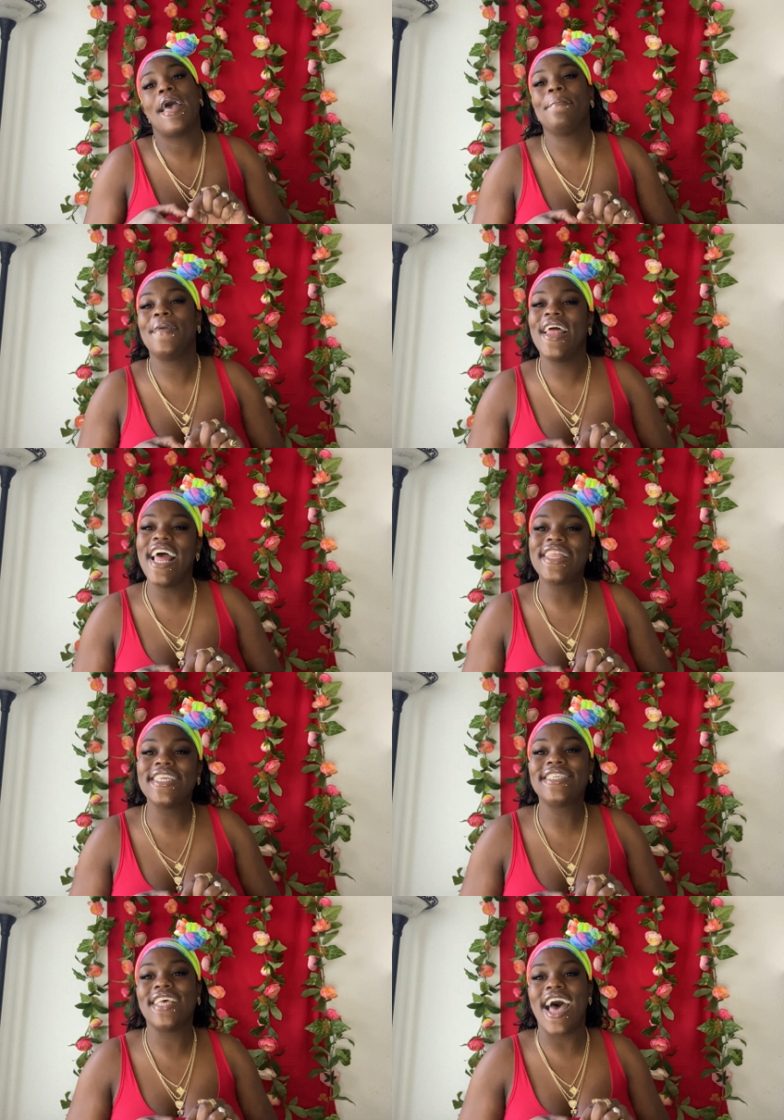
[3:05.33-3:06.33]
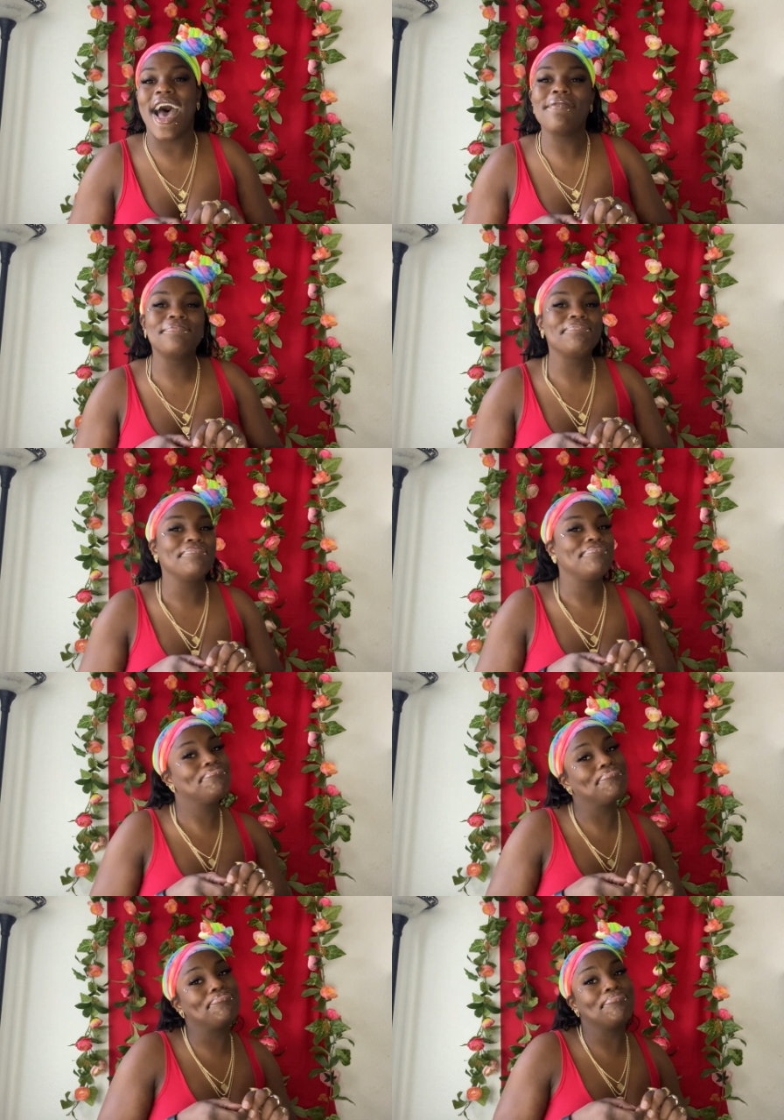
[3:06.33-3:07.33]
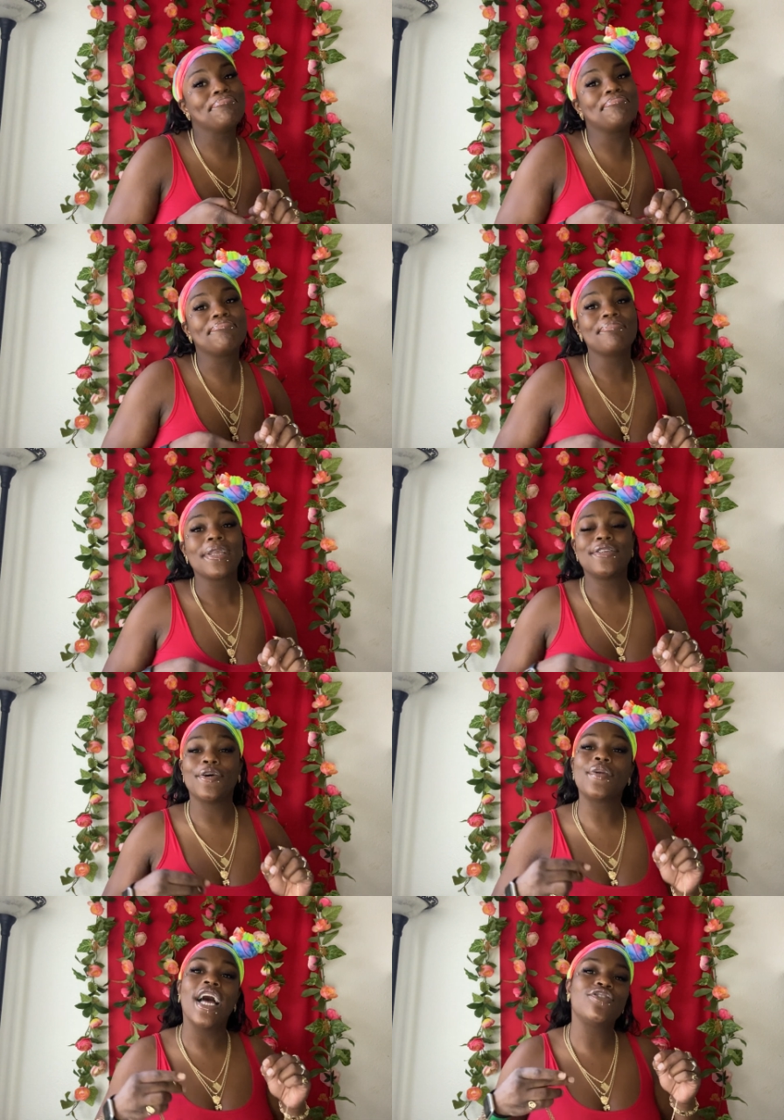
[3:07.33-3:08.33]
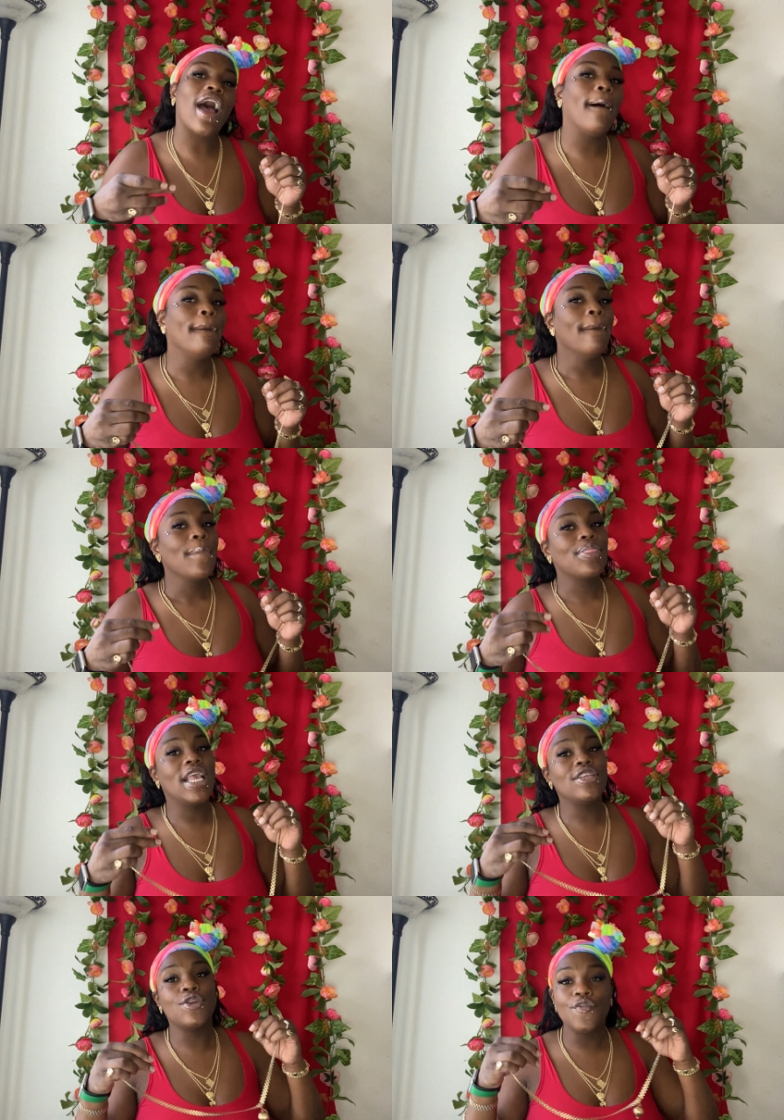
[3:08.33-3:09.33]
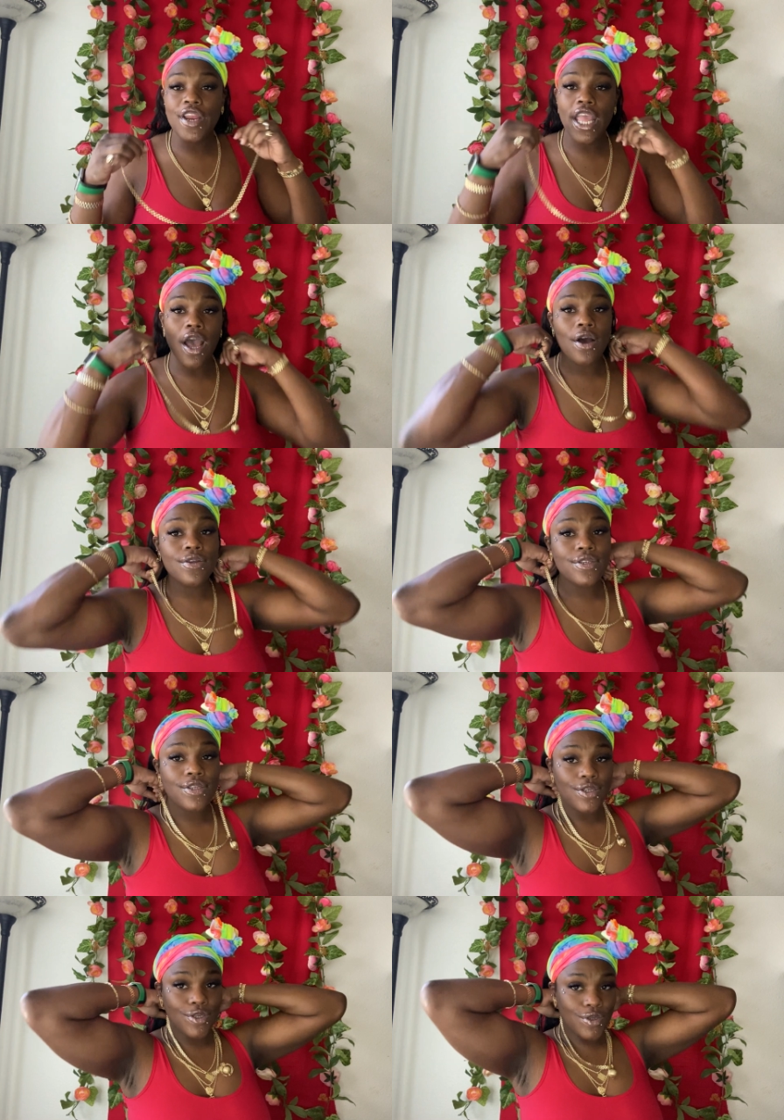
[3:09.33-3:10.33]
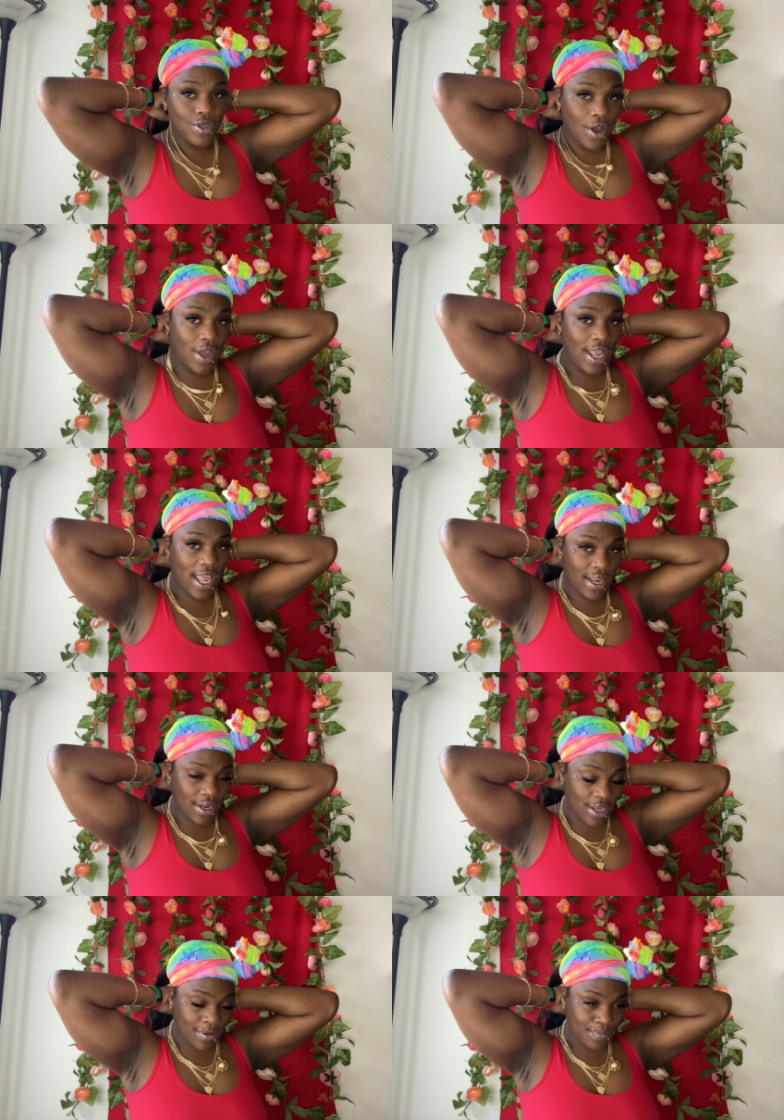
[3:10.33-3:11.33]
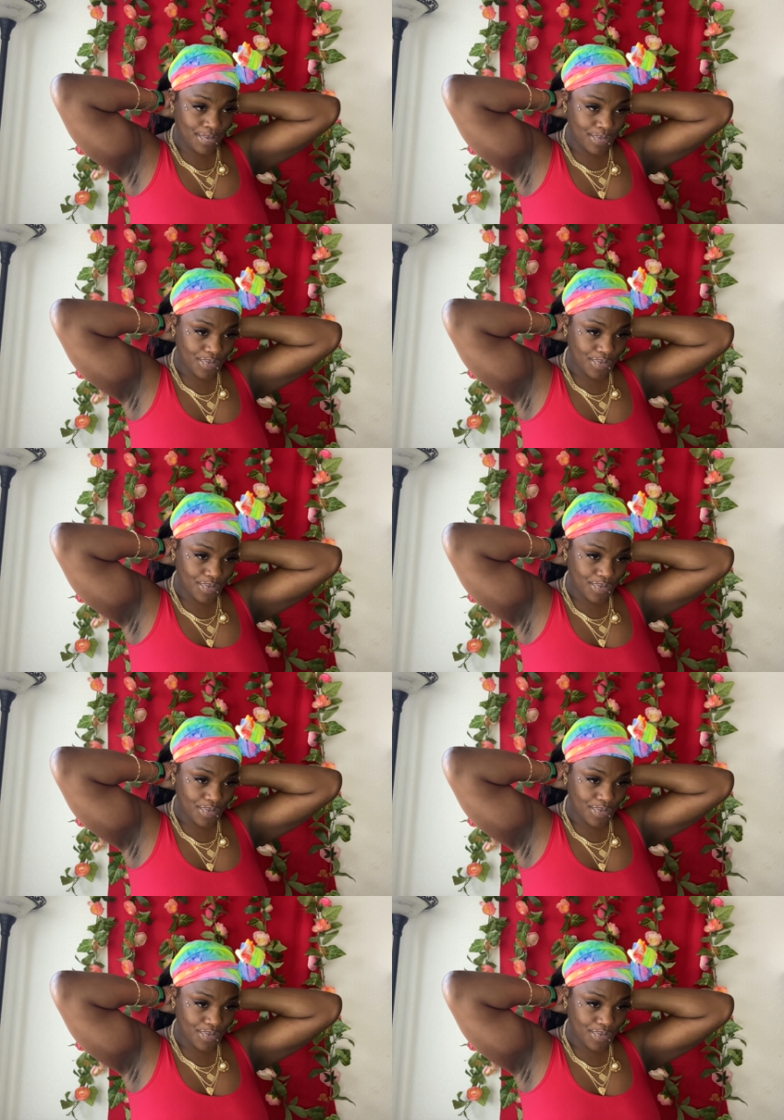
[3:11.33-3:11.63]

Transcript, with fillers: that bell at the top. Mm hmm So when I drop these new videos, go ahead and um